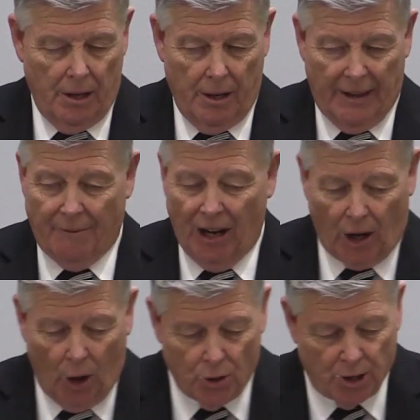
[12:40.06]
They've been
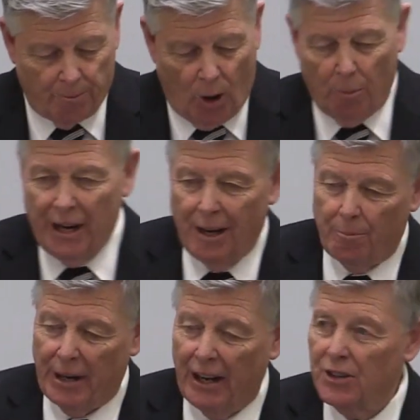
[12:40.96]
closed upon me and
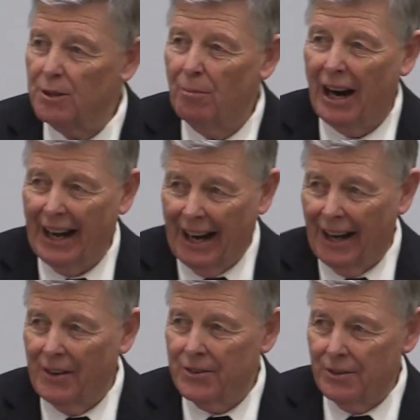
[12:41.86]
pierced my
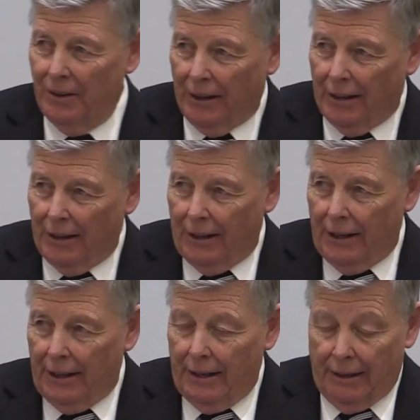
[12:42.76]
hands.
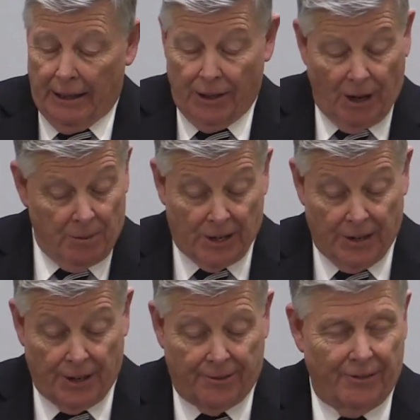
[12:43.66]
And the psalmist
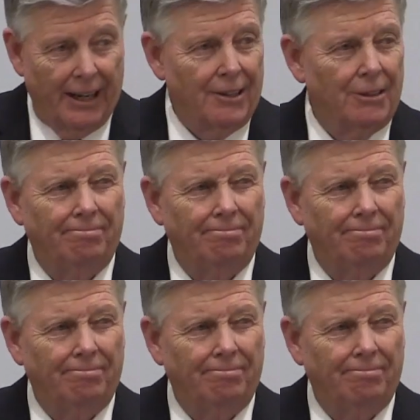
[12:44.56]
says his feet.